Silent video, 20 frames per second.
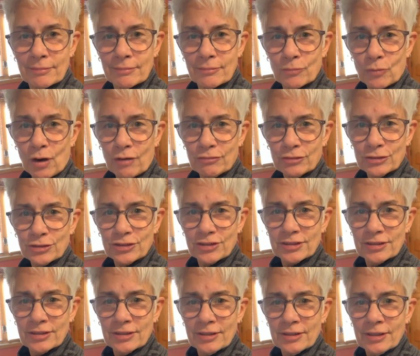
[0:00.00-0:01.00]
waffles.
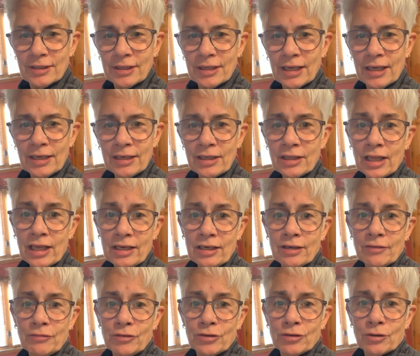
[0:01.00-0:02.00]
And Elaine,
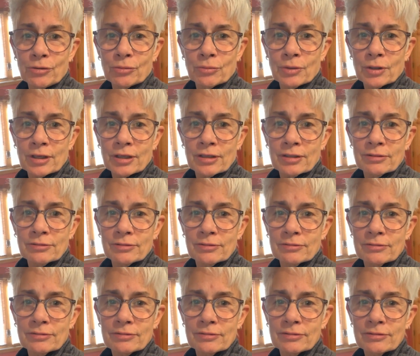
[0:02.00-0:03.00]
if you don't want to
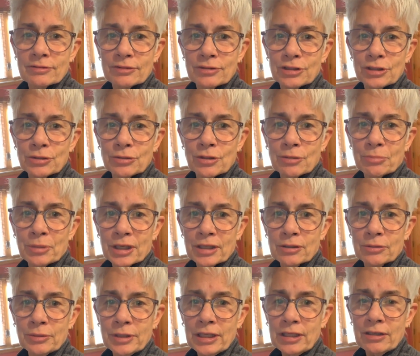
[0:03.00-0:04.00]
do the
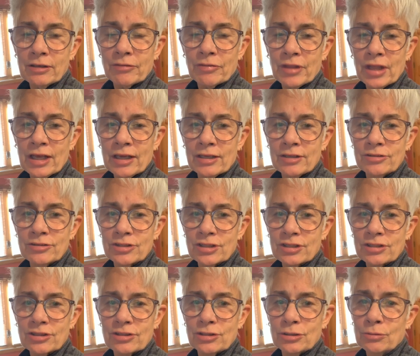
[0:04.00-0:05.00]
buckwheat, then
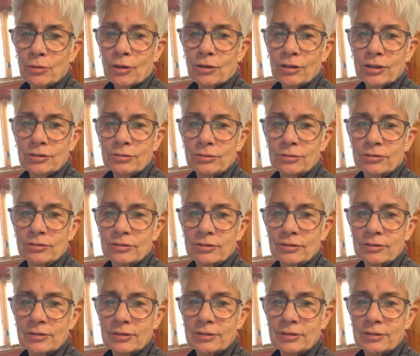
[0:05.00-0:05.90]
just do all oats.